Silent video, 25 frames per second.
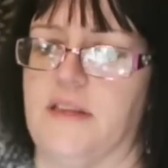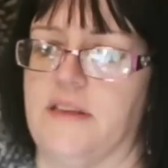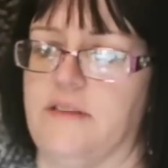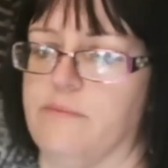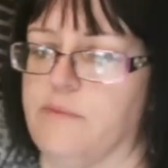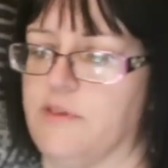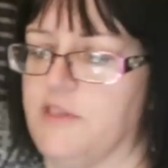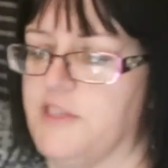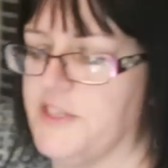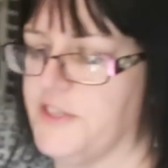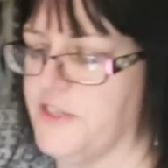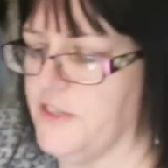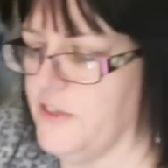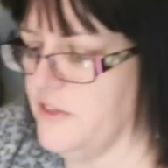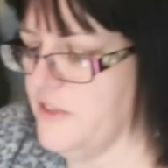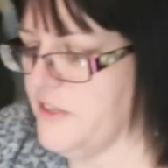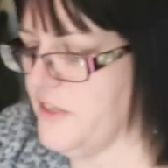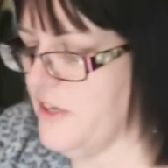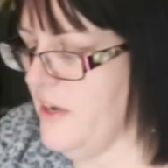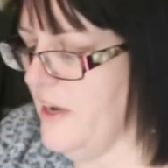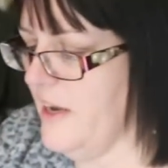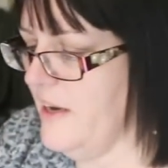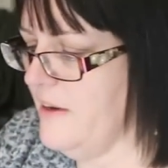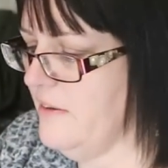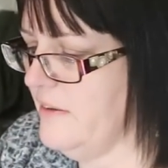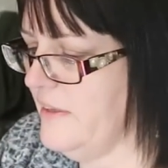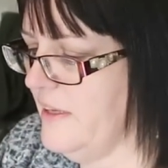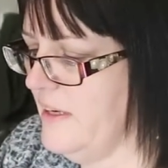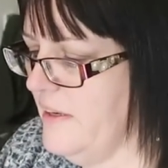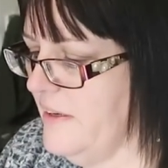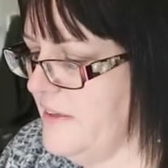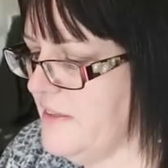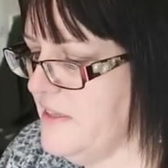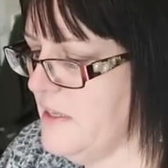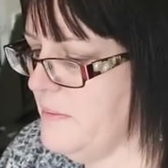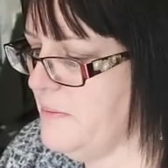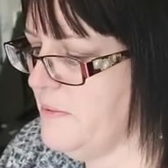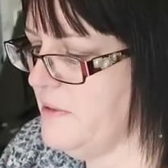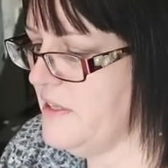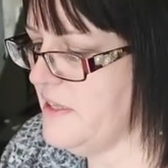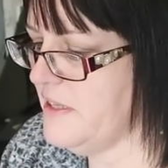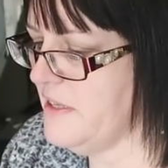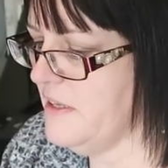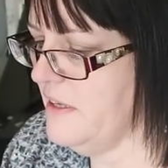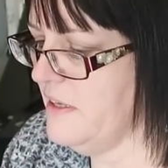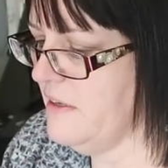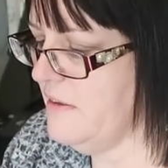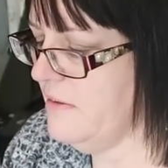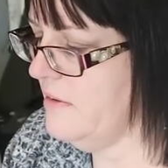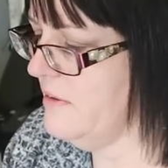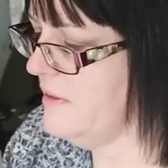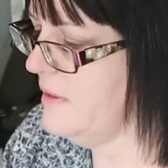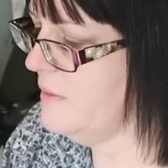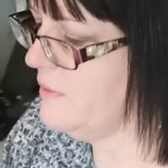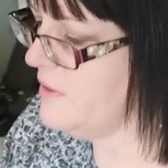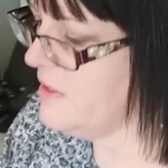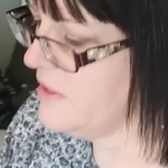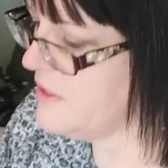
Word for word: and with stars cut out and they light up inside. I thought they were